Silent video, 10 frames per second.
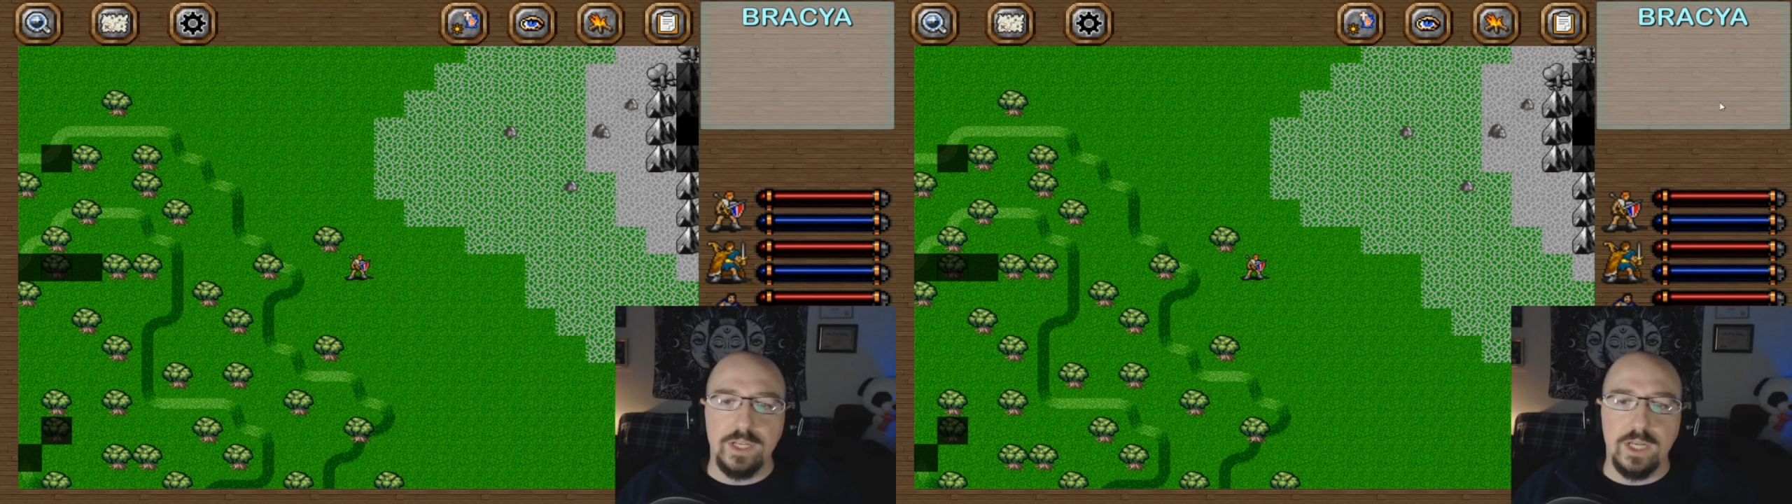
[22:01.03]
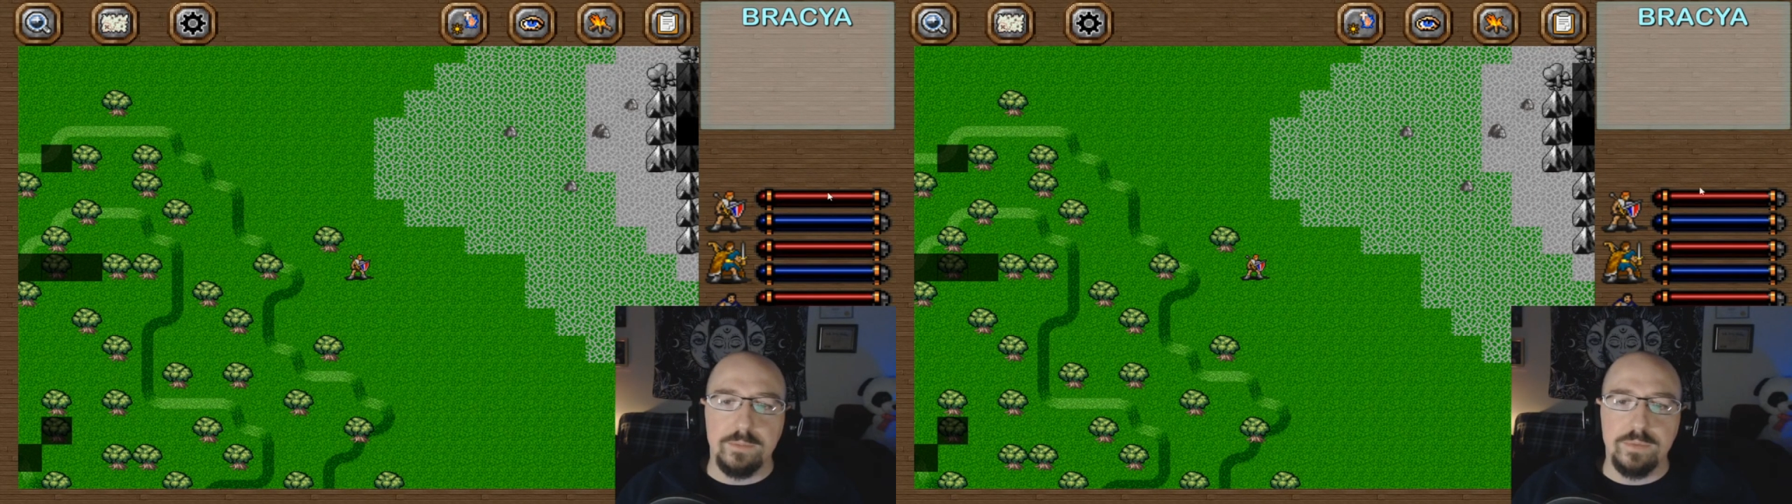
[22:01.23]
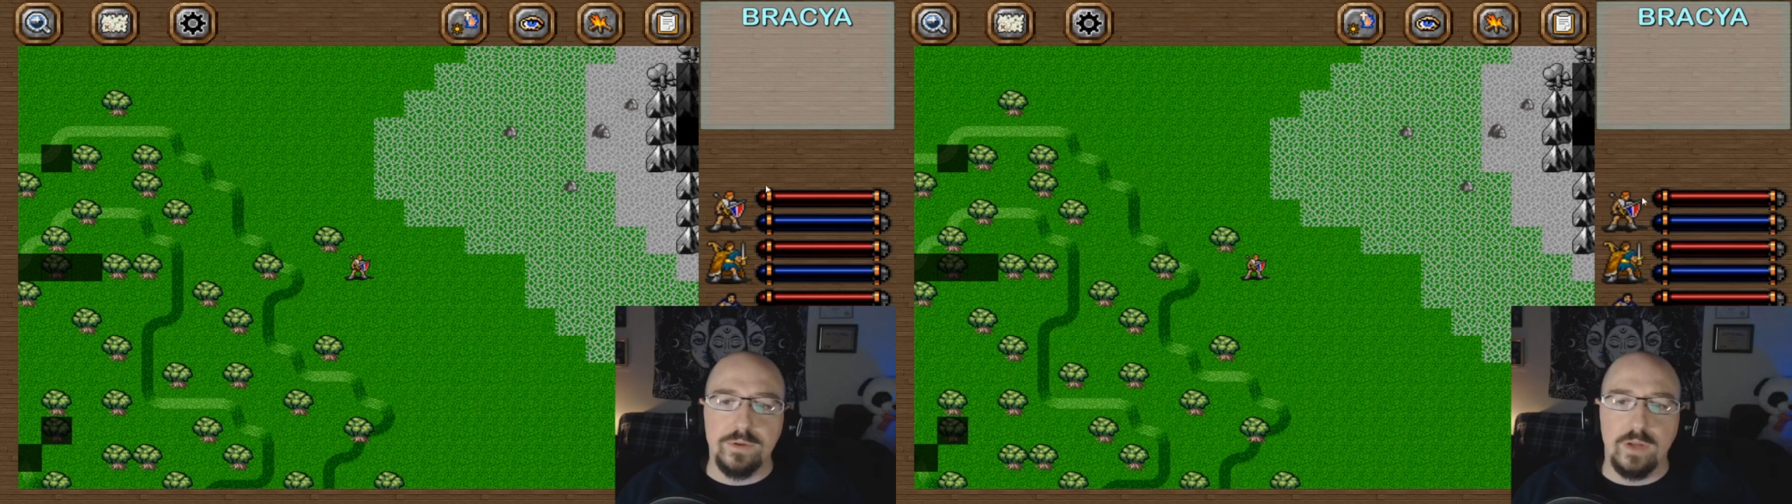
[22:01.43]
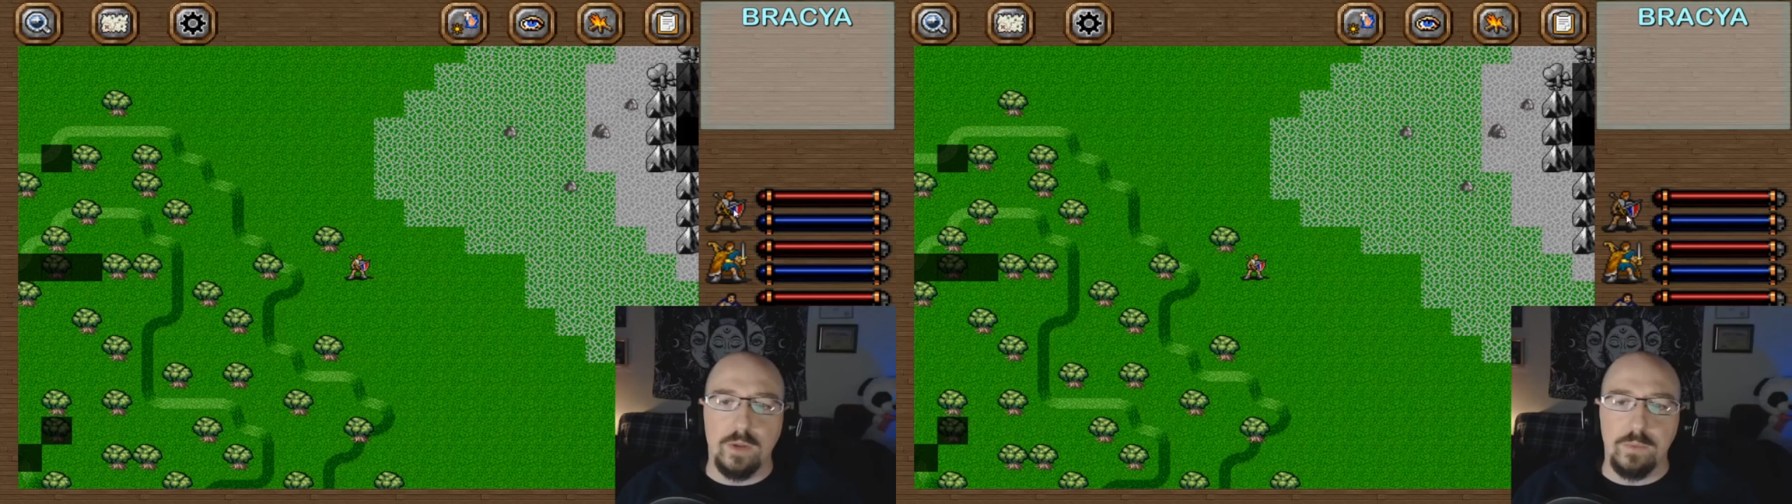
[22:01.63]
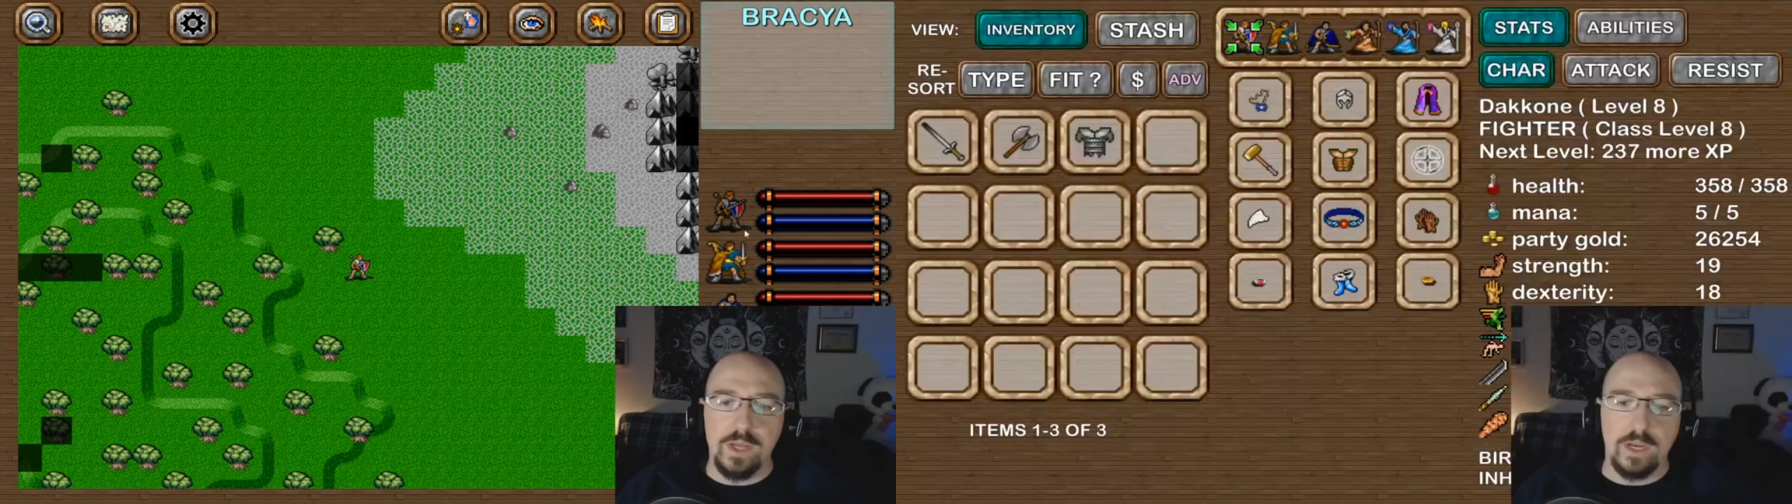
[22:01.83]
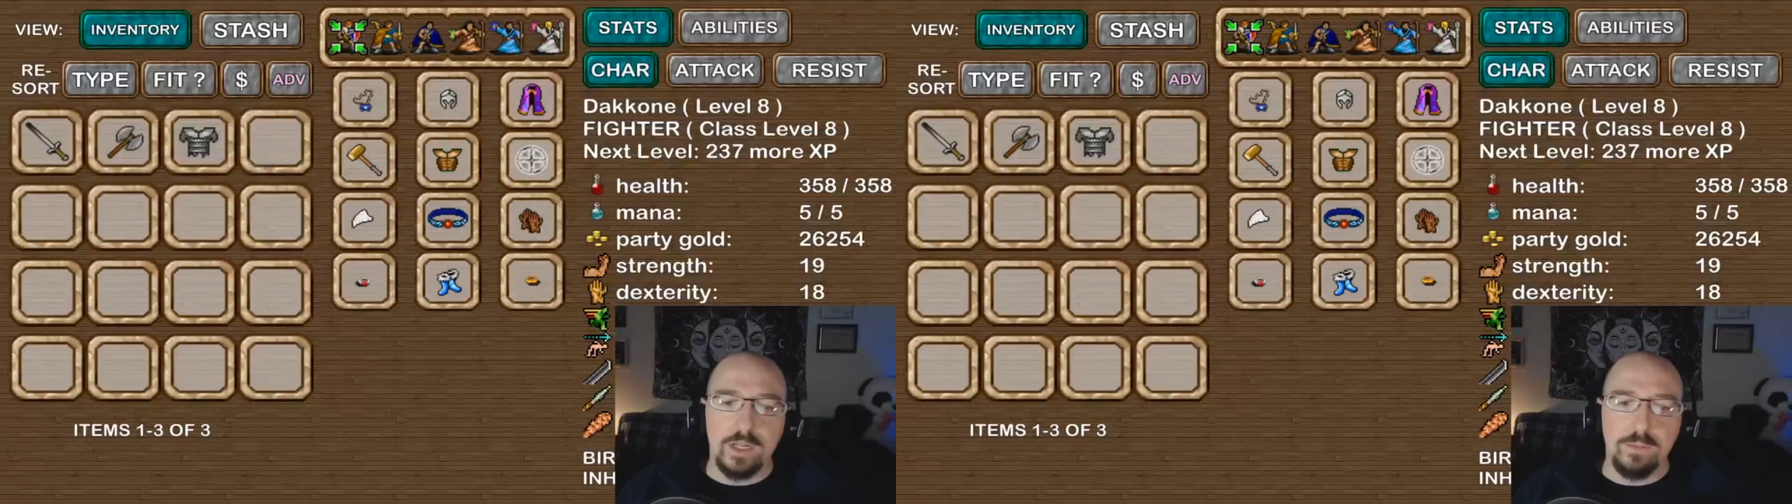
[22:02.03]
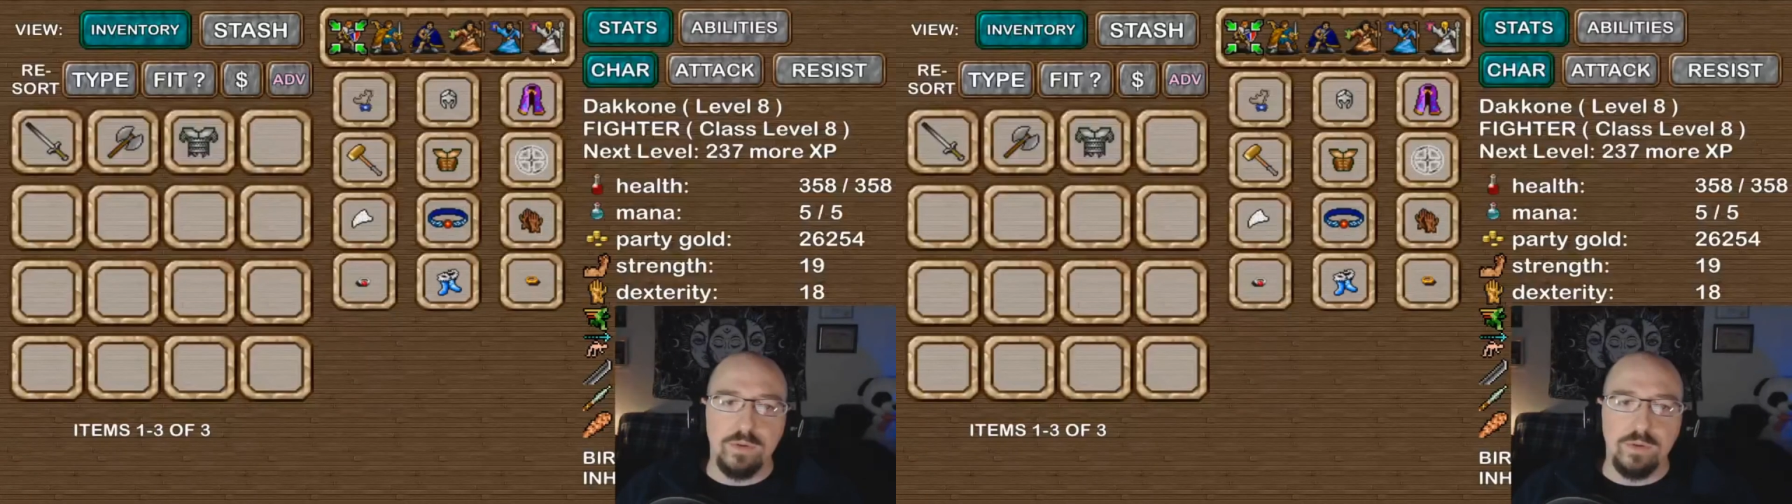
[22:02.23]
up. We got a couple